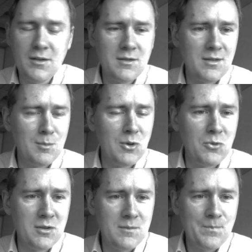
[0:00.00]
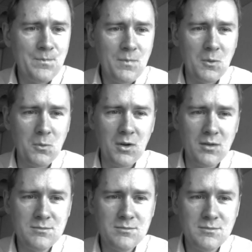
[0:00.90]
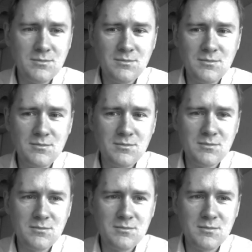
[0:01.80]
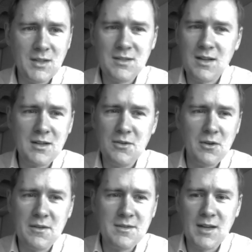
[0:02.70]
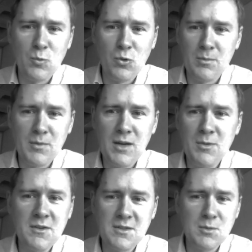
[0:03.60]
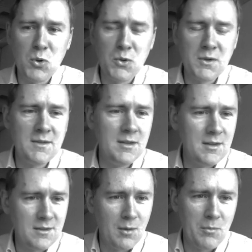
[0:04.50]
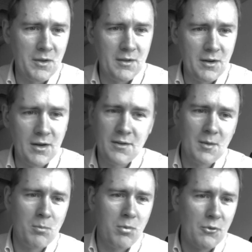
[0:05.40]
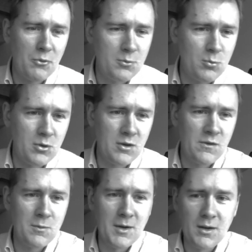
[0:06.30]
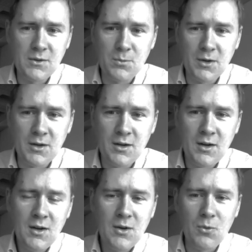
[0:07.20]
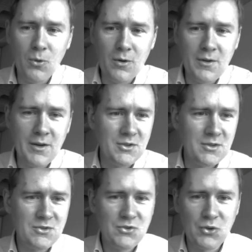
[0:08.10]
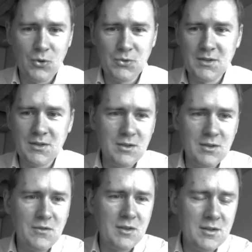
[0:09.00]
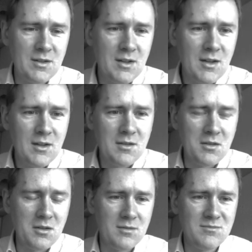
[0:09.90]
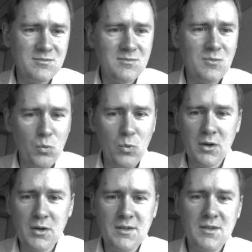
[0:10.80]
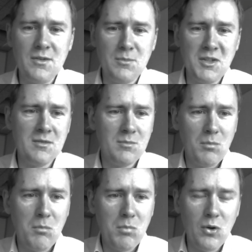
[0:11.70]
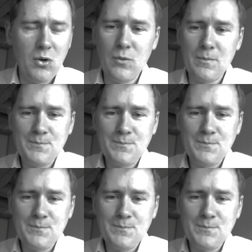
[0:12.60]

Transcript: Samoan. Well, that's likely not the same word. Maybe the Samoans did something there. They borrowed a word from elsewhere, or they just chose a different um, word to mean blow.